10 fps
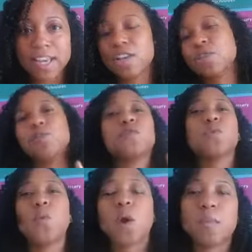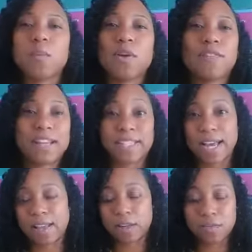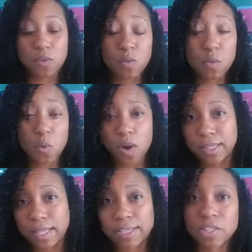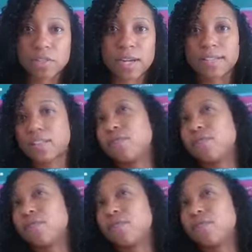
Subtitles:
So if you want more vitality, if you want less stress,